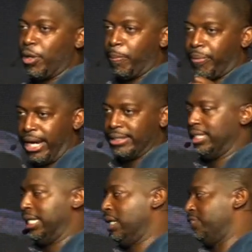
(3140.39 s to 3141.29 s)
you, prayer
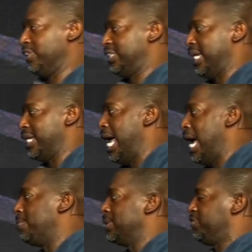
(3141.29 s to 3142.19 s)
team, for setting the
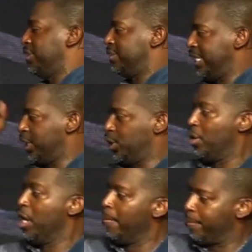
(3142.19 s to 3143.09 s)
atmosphere. Thank you,
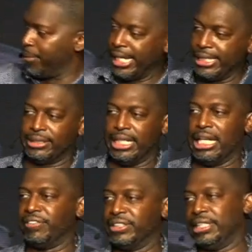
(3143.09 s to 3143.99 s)
praise
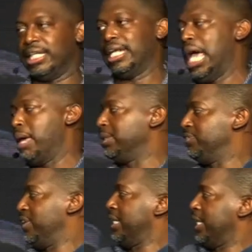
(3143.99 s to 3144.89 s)
team, for setting the
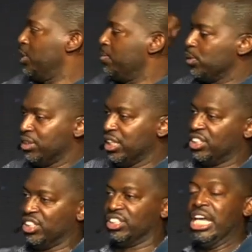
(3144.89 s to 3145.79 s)
atmosphere. Thank you,
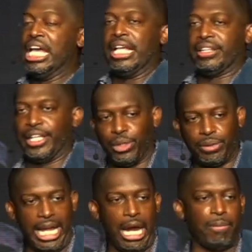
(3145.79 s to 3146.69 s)
musicians. Thank you,
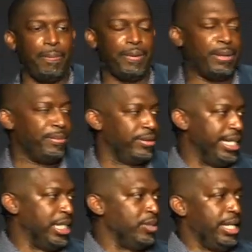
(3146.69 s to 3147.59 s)
camera people.
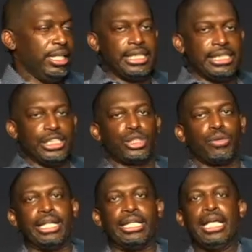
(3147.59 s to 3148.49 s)
Thank you, LED
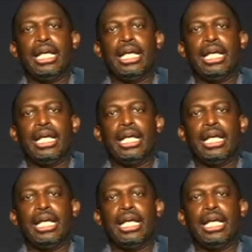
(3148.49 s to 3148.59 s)
screen.